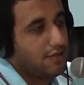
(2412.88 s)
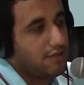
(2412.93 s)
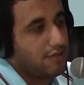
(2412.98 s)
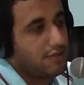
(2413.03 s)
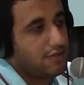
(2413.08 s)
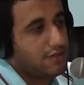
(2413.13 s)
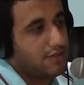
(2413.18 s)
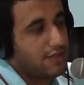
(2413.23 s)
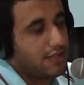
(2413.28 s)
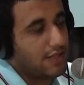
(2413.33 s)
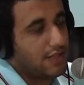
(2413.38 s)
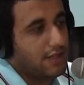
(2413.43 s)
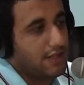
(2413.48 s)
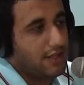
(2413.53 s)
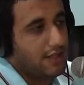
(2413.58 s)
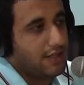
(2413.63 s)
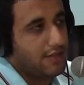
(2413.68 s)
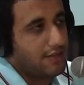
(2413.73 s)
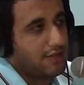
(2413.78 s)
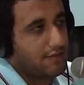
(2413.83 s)
which is a
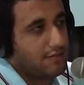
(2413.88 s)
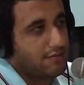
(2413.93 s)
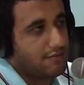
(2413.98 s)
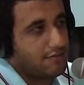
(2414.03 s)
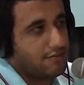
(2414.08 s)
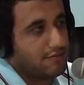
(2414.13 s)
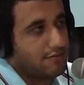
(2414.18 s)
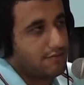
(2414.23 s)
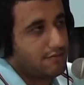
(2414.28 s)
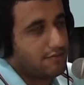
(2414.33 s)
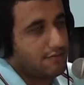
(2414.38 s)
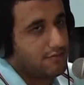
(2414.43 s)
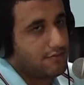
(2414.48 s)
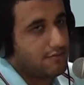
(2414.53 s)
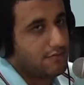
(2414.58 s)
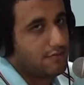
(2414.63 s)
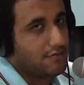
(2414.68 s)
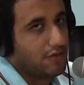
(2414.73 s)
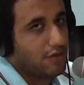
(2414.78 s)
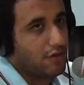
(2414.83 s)
guy in
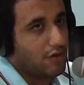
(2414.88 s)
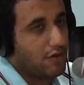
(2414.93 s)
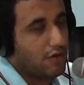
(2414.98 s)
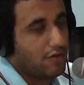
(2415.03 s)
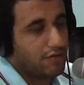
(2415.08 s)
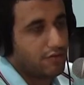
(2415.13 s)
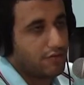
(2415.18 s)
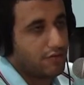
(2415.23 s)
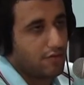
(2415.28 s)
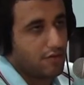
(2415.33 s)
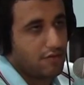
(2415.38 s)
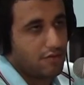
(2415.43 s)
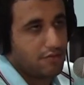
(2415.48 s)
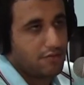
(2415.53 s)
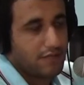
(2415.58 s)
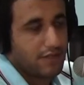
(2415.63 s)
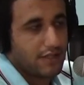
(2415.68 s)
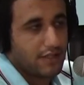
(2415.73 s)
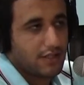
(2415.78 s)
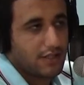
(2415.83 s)
a long
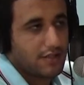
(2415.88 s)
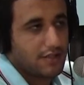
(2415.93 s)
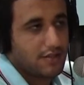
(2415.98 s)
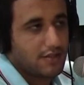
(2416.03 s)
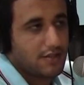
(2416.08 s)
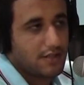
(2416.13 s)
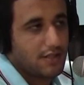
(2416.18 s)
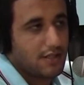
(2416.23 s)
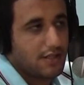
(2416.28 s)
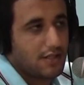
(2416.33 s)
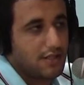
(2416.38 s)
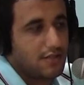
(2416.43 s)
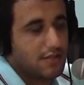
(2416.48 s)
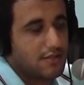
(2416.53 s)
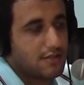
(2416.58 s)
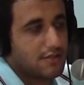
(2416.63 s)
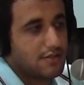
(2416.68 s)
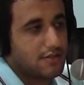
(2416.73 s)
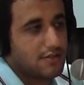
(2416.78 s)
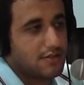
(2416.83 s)
robe, I can say.
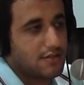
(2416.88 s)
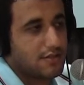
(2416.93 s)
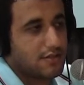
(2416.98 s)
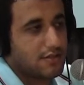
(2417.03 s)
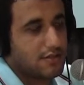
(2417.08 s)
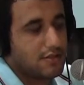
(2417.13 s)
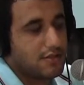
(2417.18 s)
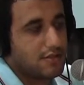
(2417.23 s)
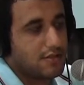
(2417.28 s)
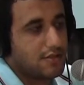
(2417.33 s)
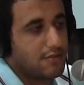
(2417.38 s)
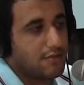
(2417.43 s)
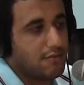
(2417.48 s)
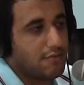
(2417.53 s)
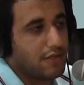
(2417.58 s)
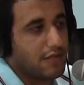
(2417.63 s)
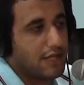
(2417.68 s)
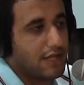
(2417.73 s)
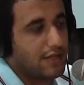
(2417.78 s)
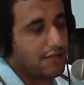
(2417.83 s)
It's a
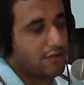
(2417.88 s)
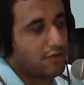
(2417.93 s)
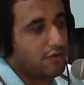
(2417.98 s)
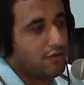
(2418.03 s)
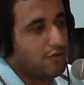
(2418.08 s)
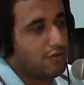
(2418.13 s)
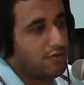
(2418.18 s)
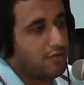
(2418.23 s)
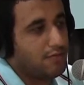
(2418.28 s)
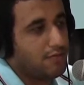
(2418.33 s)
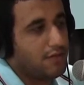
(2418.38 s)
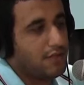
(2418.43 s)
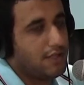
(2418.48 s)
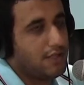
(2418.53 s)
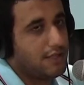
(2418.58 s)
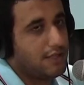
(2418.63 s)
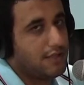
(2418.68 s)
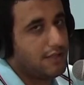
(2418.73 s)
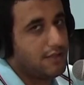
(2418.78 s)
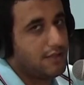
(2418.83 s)
black robe,
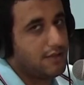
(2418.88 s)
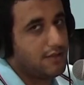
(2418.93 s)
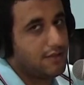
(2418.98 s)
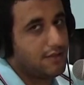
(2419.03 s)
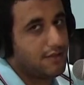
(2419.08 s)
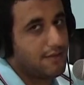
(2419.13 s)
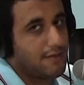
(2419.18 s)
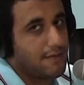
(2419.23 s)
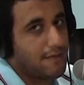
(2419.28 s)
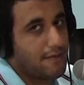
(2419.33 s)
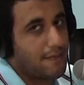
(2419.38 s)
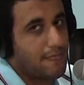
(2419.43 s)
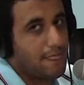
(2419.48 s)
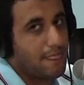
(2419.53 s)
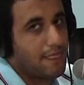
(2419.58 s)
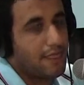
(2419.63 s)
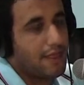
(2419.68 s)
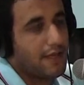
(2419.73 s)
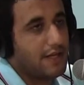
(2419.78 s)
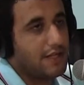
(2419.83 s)
and
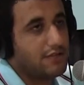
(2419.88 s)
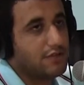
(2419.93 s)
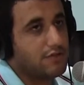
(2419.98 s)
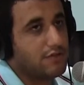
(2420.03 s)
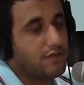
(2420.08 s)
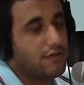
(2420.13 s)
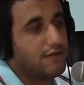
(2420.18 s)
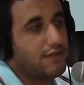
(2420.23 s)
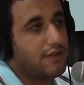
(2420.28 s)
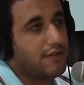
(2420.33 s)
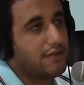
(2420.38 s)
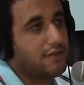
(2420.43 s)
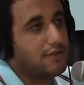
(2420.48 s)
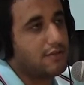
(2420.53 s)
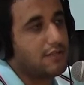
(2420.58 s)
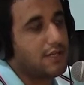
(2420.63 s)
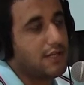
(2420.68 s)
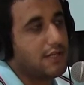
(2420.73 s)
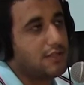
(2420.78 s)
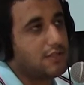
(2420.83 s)
the angel of death
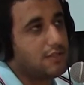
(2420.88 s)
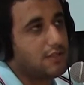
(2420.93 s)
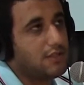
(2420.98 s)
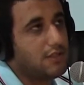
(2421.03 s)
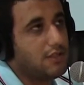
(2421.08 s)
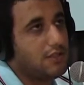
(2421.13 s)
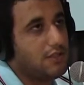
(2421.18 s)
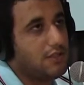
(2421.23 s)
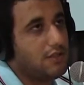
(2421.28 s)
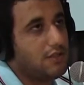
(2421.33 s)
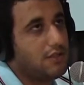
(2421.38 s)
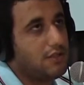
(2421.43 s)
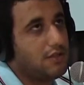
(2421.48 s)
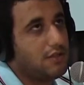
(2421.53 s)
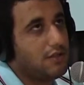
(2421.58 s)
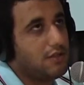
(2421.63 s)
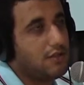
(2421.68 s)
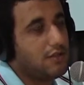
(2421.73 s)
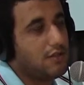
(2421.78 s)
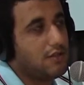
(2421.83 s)
is actually
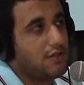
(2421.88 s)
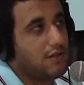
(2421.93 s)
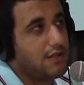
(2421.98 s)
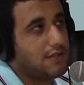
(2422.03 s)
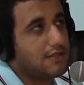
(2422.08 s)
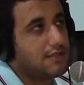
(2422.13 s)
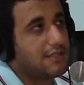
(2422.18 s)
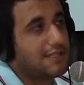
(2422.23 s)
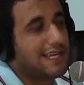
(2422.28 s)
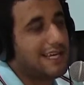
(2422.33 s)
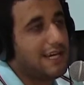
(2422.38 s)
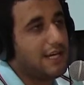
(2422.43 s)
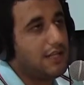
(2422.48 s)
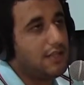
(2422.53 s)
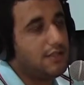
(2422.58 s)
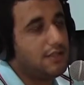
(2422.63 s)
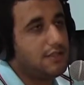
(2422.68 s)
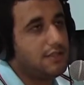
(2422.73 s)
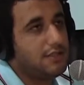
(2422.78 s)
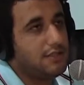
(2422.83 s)
a
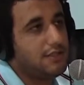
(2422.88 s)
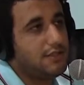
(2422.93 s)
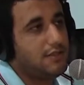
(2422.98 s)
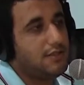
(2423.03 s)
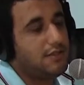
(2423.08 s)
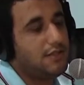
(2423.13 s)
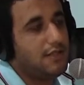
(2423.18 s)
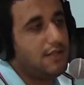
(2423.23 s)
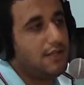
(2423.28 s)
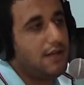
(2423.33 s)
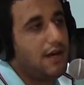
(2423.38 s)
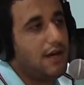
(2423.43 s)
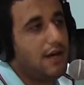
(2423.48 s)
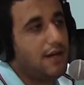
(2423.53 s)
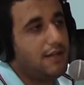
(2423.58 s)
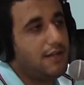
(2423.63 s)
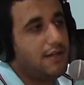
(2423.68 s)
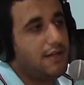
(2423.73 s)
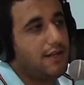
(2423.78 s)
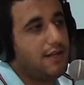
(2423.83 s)
skeleton
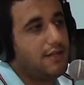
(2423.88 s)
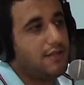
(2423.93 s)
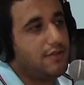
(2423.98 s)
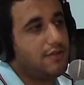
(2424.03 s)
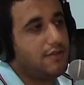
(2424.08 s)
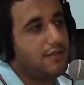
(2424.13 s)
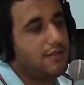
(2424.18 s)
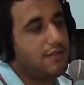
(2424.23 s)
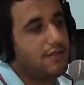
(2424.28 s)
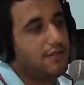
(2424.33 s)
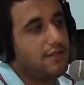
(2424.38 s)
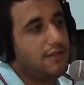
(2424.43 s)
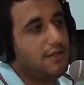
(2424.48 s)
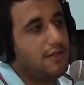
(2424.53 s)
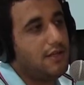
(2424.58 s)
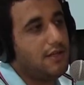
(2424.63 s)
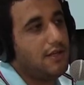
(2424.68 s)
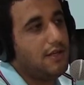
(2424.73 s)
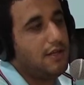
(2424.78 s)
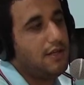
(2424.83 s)
hiding under it,
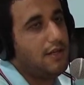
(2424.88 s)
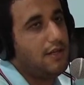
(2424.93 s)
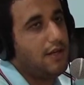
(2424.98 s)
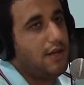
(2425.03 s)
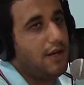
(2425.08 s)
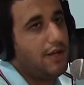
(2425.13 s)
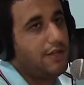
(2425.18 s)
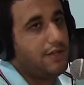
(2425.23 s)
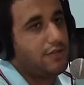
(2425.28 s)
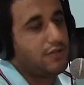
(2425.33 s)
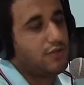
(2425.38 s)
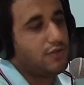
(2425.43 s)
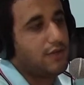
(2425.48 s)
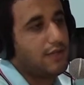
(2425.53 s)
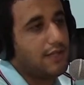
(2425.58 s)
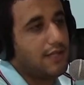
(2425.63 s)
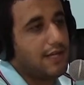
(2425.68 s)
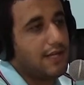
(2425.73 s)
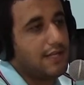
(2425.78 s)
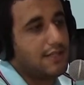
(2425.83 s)
and
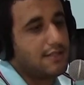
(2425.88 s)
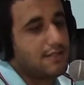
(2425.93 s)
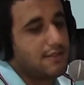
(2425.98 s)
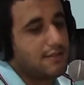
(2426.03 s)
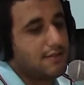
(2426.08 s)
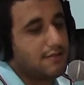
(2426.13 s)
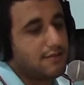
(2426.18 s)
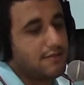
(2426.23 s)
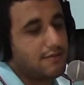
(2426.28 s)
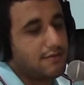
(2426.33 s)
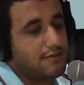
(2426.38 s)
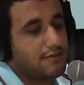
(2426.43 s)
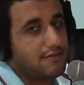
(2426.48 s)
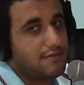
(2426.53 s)
usually has a